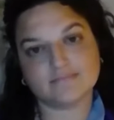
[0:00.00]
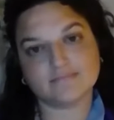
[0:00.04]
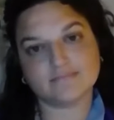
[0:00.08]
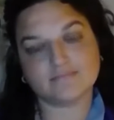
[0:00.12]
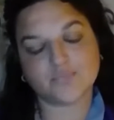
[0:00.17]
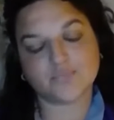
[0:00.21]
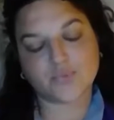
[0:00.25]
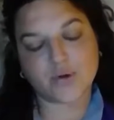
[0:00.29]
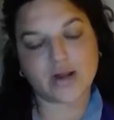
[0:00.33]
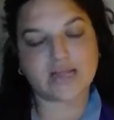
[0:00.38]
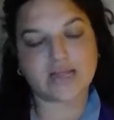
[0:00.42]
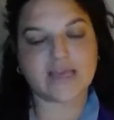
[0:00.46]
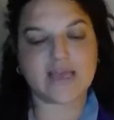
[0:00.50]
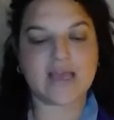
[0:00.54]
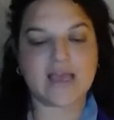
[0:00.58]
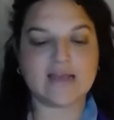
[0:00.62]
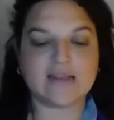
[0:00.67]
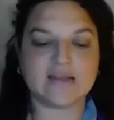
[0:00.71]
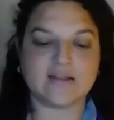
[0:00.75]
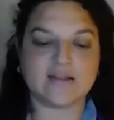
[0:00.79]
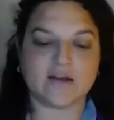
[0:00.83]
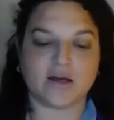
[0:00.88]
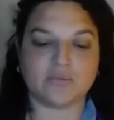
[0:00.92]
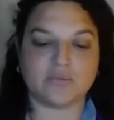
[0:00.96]

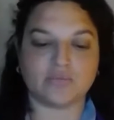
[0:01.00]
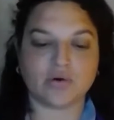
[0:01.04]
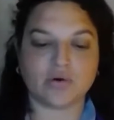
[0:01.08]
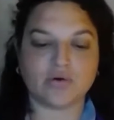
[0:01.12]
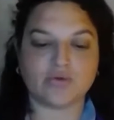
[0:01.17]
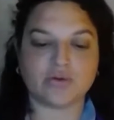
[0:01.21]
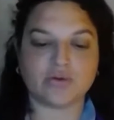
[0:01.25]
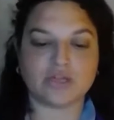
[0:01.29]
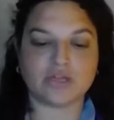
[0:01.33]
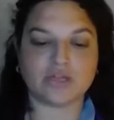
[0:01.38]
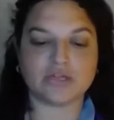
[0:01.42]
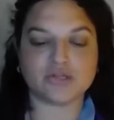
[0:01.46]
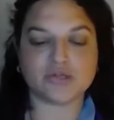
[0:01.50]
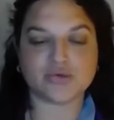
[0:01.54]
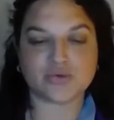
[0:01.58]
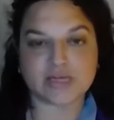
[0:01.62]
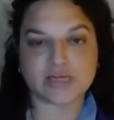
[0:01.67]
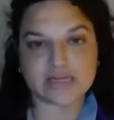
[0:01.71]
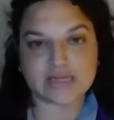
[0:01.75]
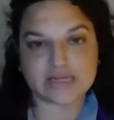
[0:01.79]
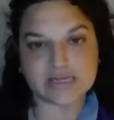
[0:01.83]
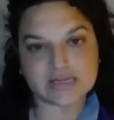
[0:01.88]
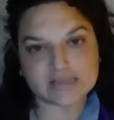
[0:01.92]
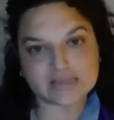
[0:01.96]
predicated on broken
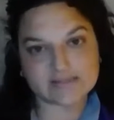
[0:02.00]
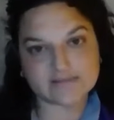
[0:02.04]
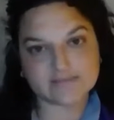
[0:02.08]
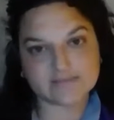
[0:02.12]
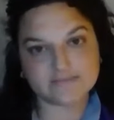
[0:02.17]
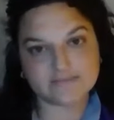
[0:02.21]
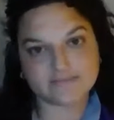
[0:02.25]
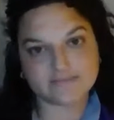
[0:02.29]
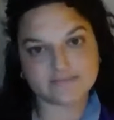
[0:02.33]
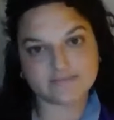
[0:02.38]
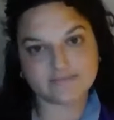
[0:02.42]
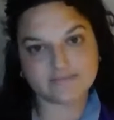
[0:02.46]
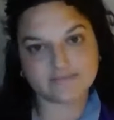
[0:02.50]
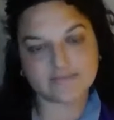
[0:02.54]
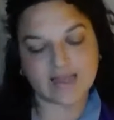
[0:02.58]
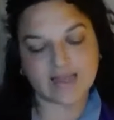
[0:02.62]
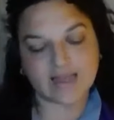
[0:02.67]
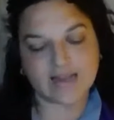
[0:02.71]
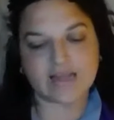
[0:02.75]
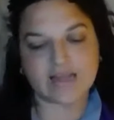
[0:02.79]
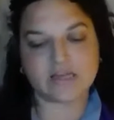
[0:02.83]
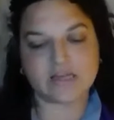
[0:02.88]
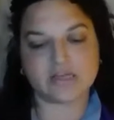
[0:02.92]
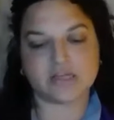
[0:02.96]
treaties
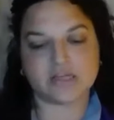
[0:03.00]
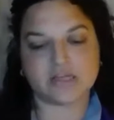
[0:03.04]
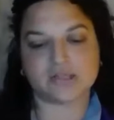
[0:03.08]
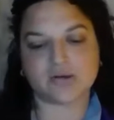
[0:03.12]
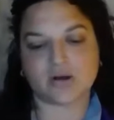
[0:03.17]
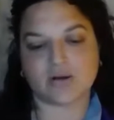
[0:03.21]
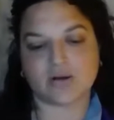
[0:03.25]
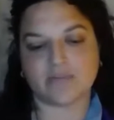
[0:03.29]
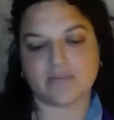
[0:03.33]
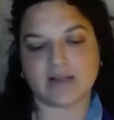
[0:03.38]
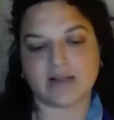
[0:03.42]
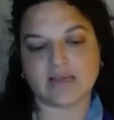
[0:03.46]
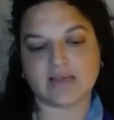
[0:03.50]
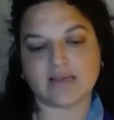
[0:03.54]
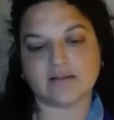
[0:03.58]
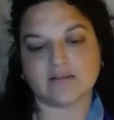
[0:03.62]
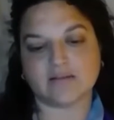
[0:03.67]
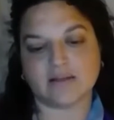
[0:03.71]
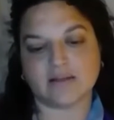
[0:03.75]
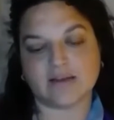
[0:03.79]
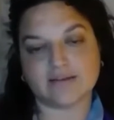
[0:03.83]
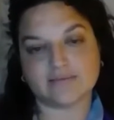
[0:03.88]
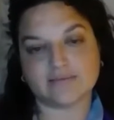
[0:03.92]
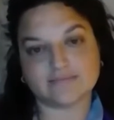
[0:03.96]
and indiscriminate
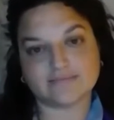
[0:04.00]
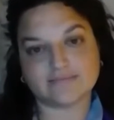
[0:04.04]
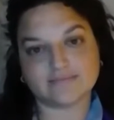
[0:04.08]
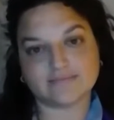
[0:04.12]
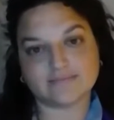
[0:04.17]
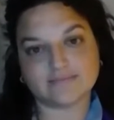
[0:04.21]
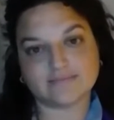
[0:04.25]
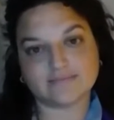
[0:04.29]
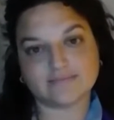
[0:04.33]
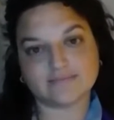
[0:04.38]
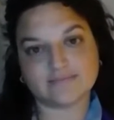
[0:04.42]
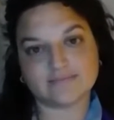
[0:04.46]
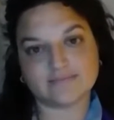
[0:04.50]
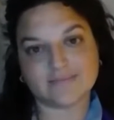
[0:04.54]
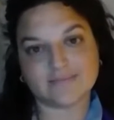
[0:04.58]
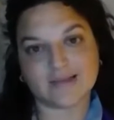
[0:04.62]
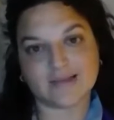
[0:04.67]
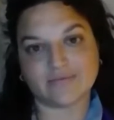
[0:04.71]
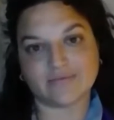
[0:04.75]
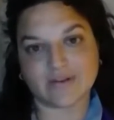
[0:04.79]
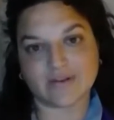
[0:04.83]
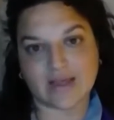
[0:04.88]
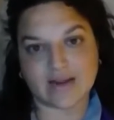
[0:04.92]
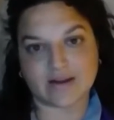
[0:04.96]
killing
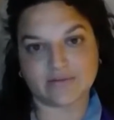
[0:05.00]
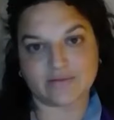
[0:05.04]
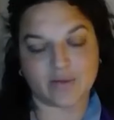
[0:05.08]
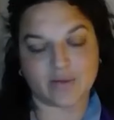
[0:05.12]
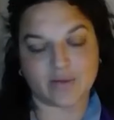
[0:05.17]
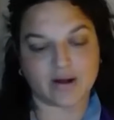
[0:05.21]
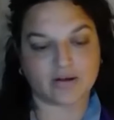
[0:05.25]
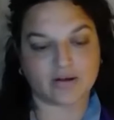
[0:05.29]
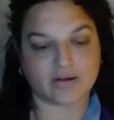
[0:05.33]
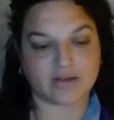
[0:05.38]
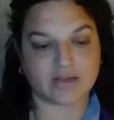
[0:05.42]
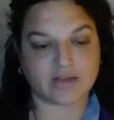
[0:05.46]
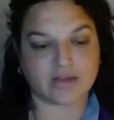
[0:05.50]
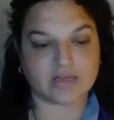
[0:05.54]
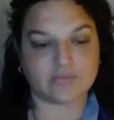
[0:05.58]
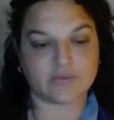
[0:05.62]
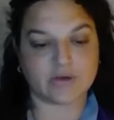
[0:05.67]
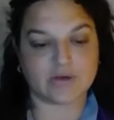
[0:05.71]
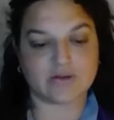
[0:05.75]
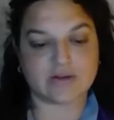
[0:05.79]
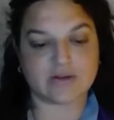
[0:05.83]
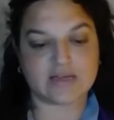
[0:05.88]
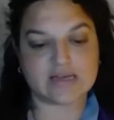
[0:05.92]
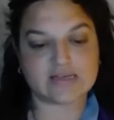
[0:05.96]
of Native American
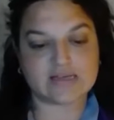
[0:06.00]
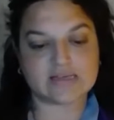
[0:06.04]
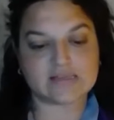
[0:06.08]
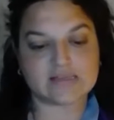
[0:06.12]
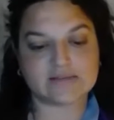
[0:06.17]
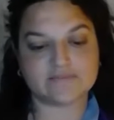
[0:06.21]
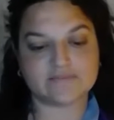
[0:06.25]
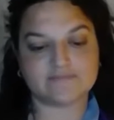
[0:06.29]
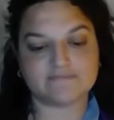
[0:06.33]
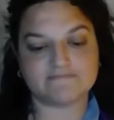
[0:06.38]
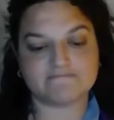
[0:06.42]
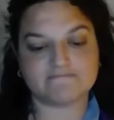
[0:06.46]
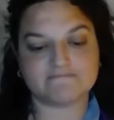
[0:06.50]
communities.